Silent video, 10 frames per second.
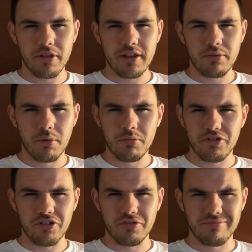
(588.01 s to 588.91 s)
but this one was
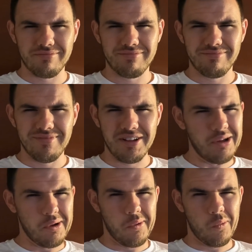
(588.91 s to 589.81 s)
just
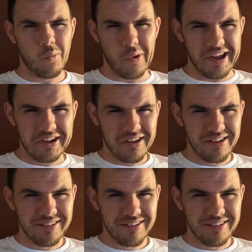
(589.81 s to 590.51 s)
weird.